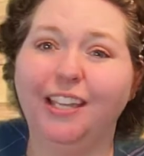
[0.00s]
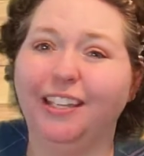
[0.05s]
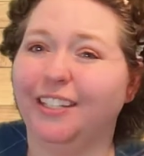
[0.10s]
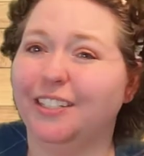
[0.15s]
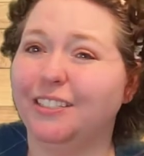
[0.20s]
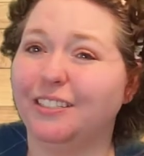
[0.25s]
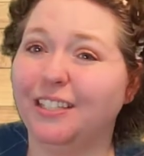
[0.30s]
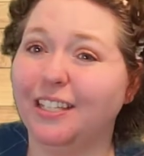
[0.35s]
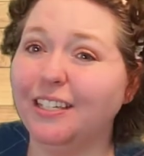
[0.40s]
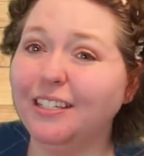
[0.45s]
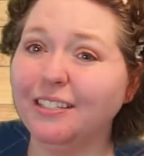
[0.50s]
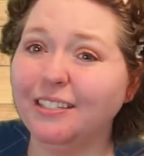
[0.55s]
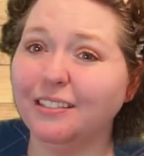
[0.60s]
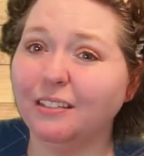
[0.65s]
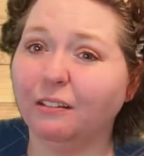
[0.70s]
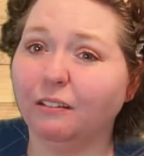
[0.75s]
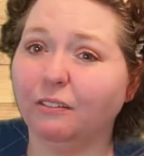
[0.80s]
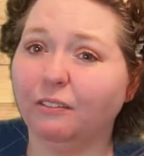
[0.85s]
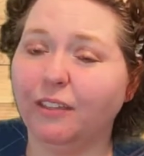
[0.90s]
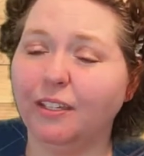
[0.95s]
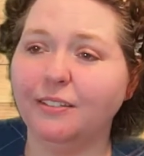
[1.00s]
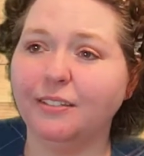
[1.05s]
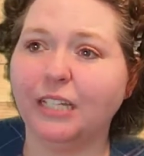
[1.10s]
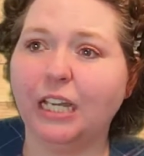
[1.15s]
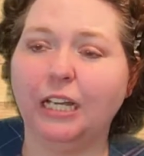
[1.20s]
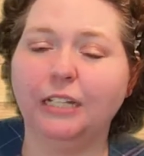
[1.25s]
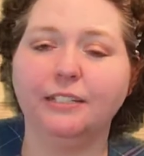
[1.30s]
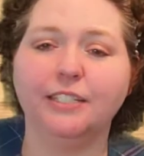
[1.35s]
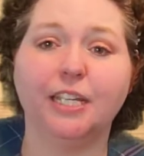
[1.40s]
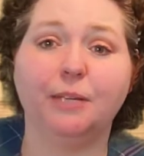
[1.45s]
Because this
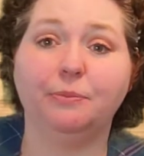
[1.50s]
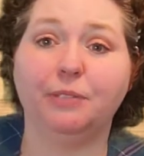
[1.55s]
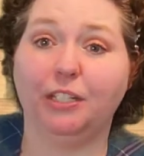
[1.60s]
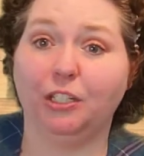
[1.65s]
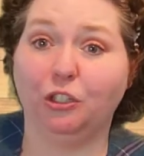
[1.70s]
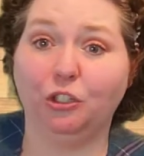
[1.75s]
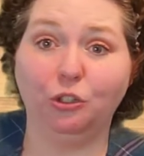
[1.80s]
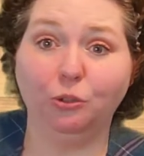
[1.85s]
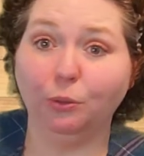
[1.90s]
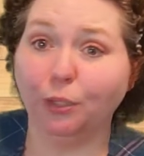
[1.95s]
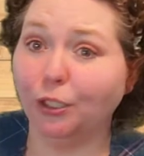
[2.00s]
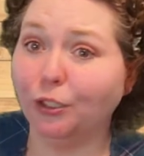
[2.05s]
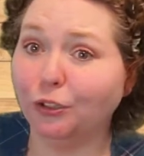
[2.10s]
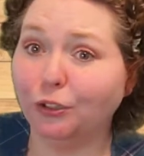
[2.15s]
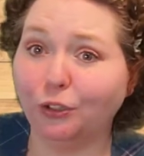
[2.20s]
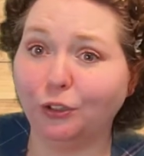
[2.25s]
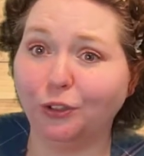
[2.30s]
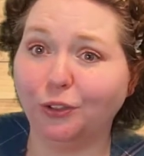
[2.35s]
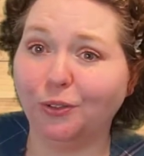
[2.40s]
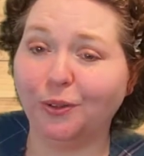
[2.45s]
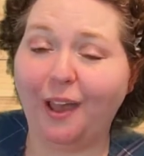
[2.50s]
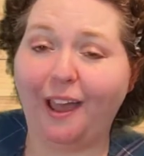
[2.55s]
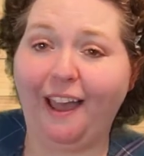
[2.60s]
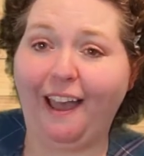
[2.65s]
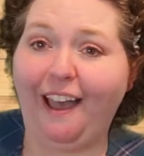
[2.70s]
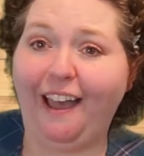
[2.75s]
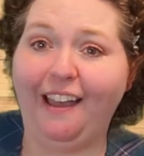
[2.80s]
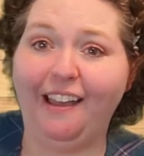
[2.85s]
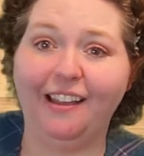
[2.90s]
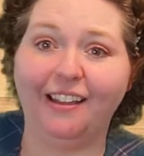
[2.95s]
concept you can do
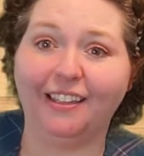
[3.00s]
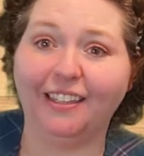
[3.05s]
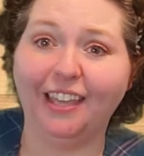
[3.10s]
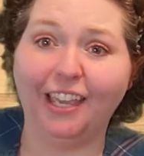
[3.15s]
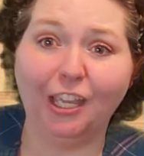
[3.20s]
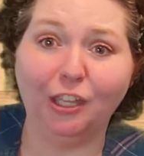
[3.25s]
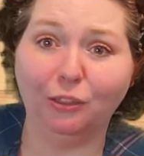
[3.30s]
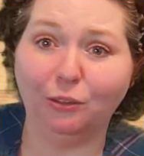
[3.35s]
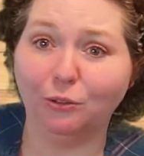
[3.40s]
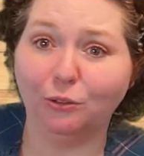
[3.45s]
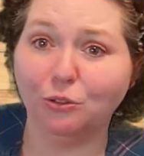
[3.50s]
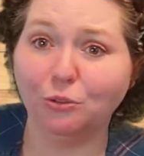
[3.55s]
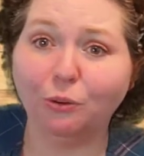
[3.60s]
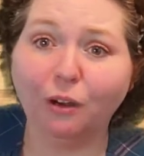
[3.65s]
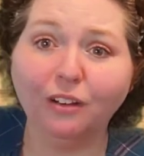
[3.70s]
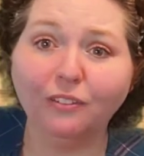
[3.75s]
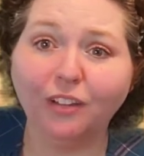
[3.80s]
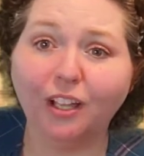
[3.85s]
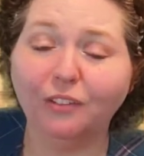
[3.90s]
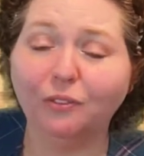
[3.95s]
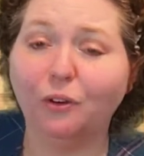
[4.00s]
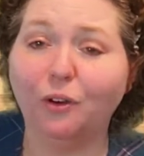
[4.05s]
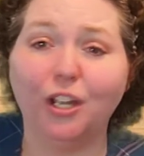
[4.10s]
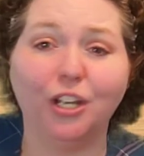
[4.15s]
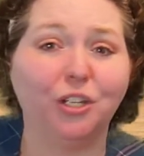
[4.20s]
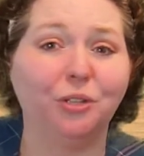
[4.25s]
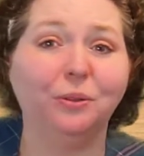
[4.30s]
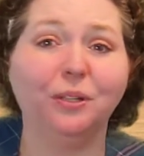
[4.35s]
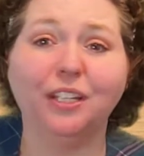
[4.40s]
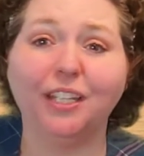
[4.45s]
at a K through 12 level,
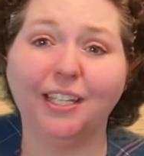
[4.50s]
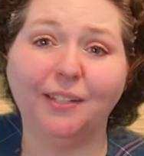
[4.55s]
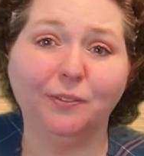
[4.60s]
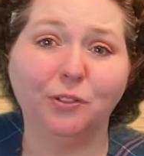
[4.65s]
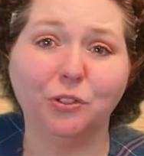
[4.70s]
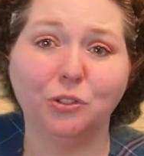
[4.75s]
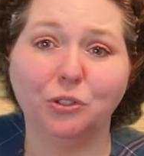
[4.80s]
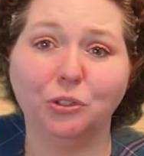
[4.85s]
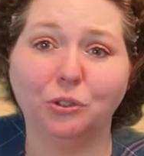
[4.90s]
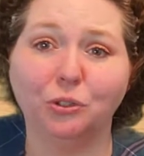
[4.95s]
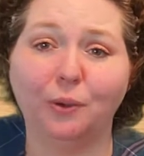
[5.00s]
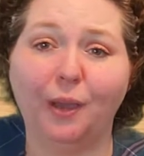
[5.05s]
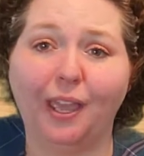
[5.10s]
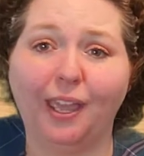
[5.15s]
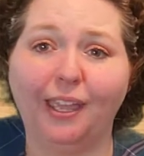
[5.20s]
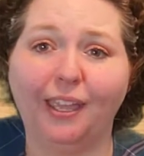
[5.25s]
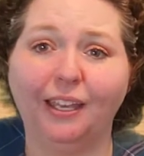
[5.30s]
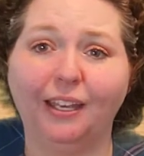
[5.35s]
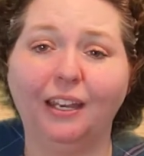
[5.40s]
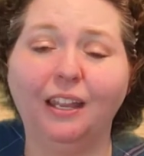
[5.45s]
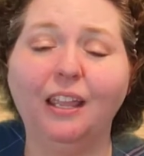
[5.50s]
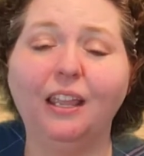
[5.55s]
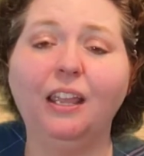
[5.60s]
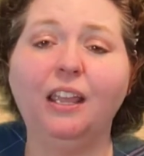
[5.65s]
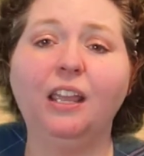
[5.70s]
and you can even do in